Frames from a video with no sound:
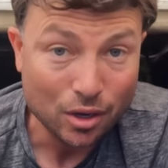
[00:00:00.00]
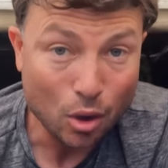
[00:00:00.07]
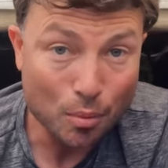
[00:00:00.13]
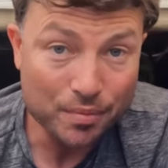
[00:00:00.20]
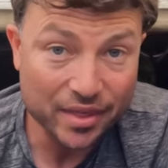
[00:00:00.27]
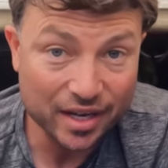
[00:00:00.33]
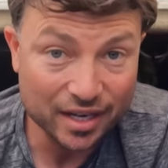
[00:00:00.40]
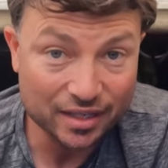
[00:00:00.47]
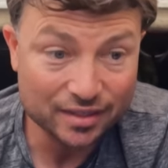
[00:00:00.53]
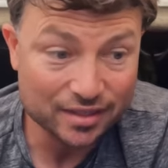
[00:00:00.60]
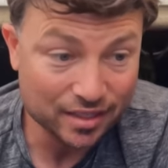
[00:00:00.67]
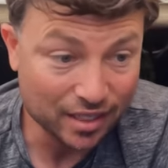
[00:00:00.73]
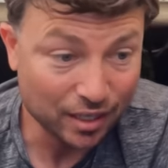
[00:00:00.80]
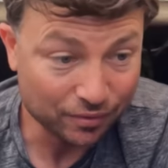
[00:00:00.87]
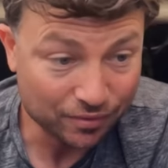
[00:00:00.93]
hope that
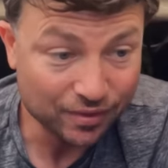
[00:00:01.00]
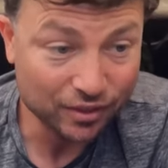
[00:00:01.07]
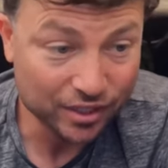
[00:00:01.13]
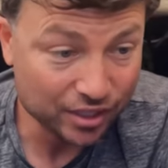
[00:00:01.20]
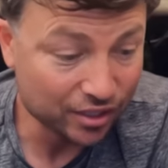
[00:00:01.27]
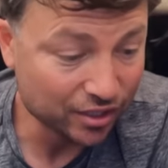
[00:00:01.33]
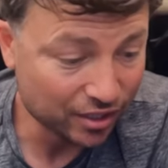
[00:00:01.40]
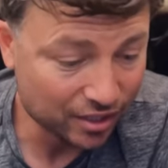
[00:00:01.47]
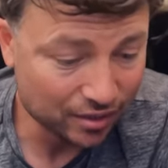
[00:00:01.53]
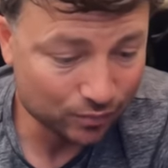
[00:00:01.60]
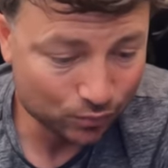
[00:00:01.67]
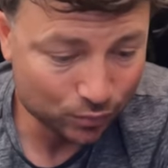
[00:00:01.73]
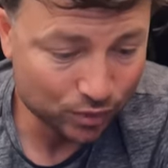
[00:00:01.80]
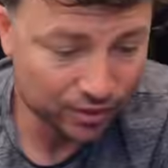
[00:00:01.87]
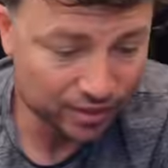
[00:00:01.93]
it uh, filled it good
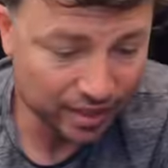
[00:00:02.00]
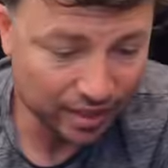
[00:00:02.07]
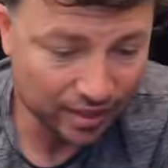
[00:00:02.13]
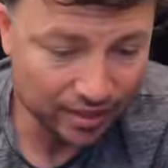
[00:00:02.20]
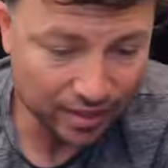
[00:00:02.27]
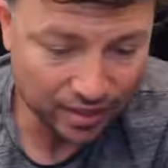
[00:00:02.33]
and we'll sand it